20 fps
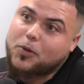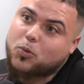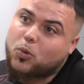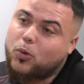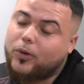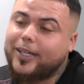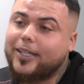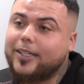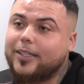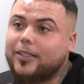they was
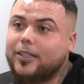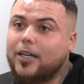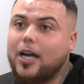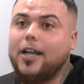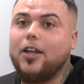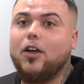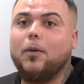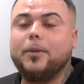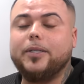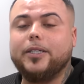walking
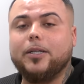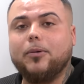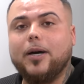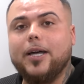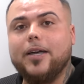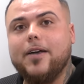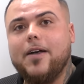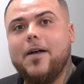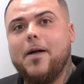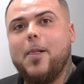going the opposite
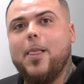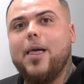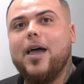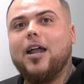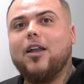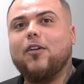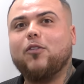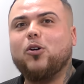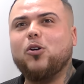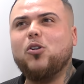way.
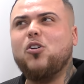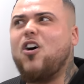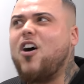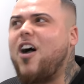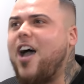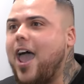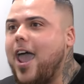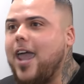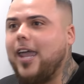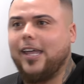And I've gone,
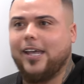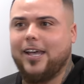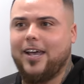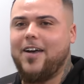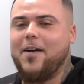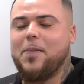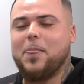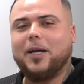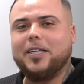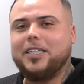hey!
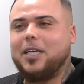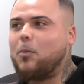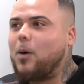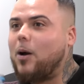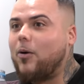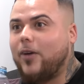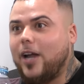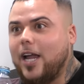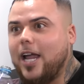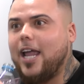I said,
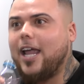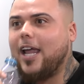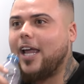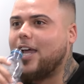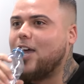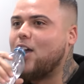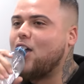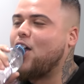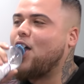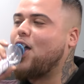we're
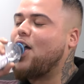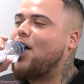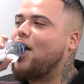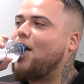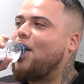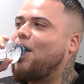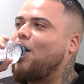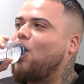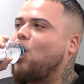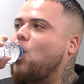here.
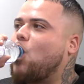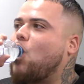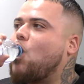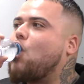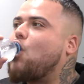And uh,